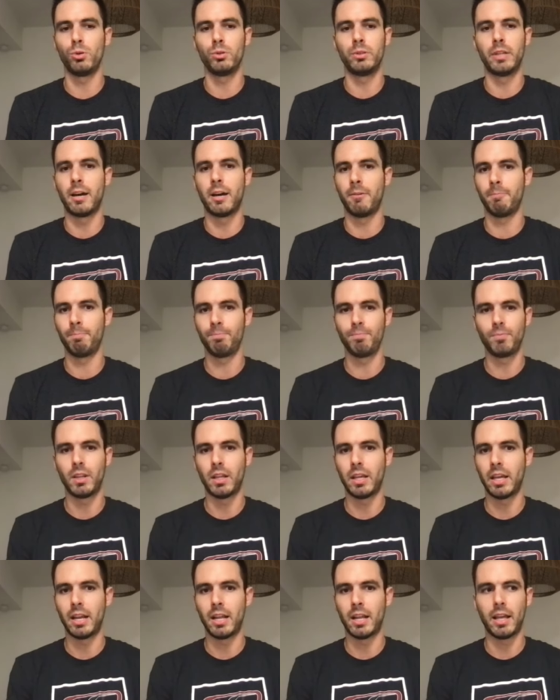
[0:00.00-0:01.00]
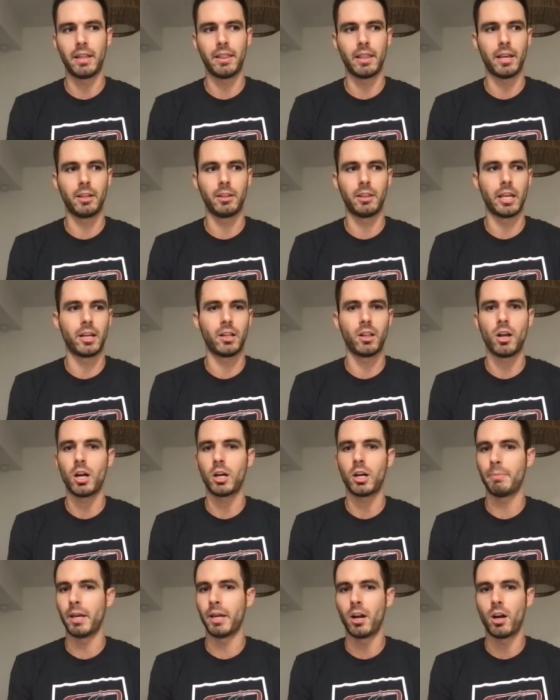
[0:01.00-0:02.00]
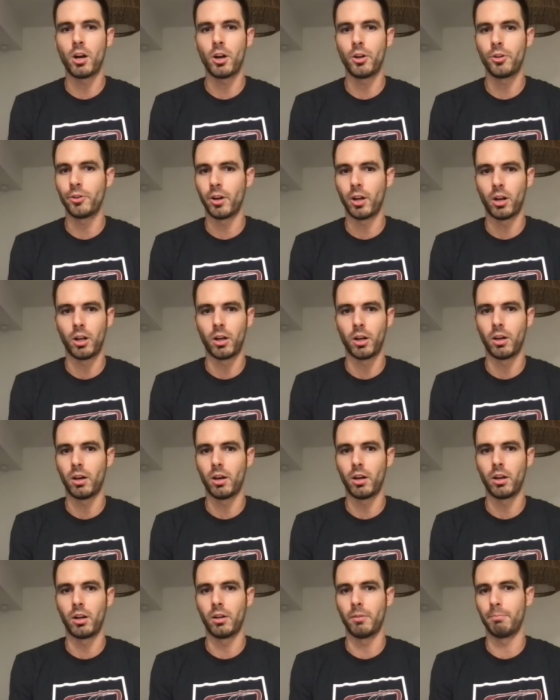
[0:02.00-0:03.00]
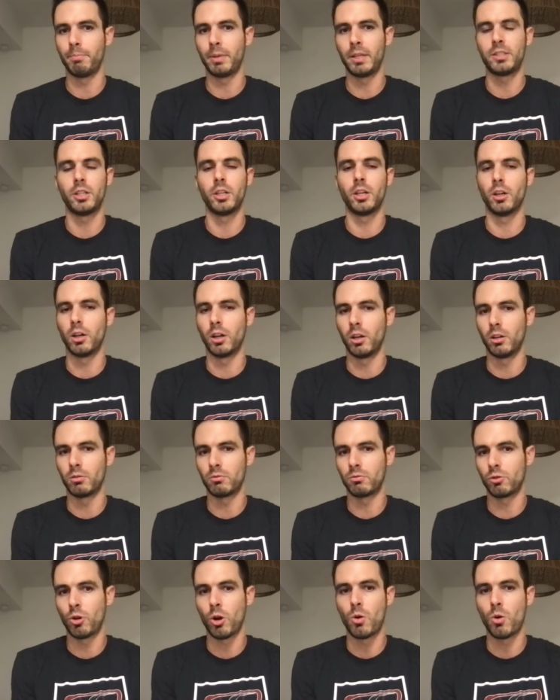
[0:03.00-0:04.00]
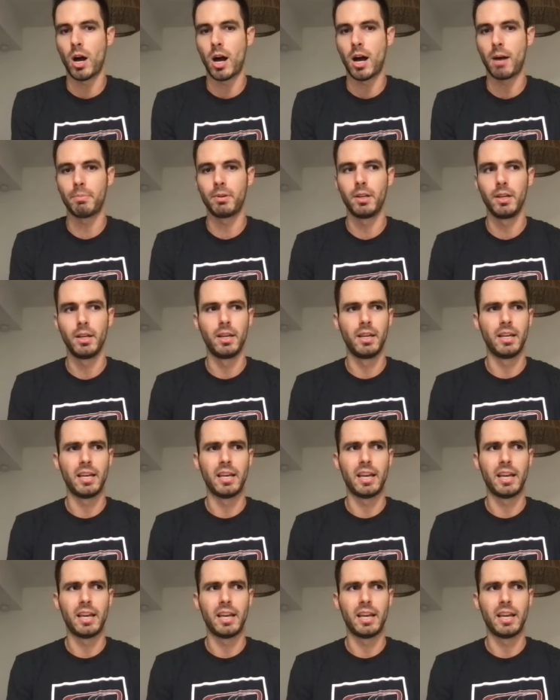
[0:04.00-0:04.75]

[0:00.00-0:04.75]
down and and they they clocked me at 100 on a on a basically a, a crow hop, mm-hmm.